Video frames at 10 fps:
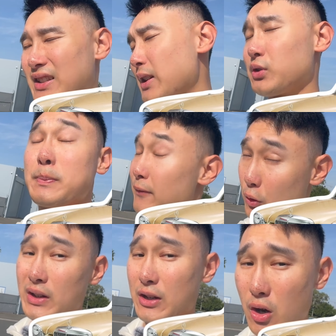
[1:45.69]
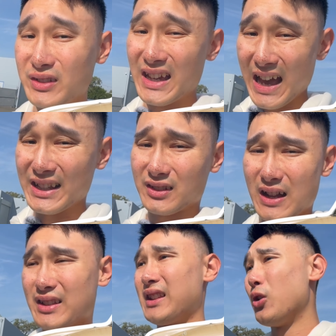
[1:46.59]
That was before they called it the
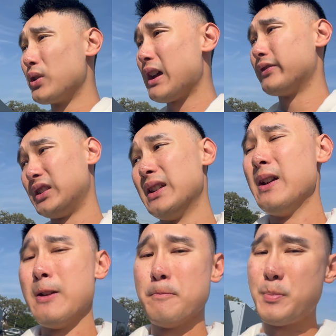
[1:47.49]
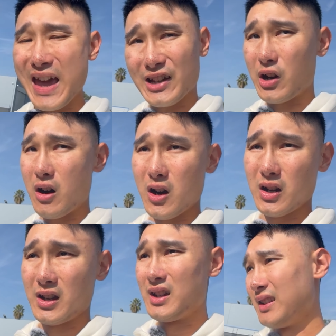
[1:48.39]
S-Class. They only have the big car
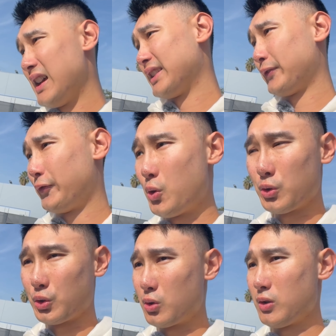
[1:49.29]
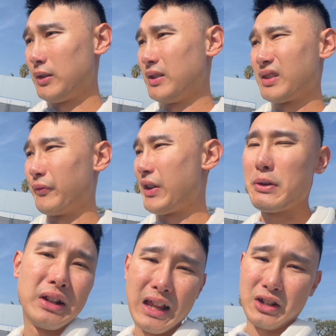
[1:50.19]
as 4-door,
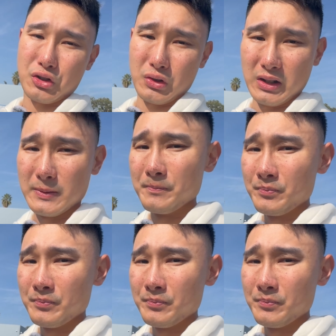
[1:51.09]
very luxury,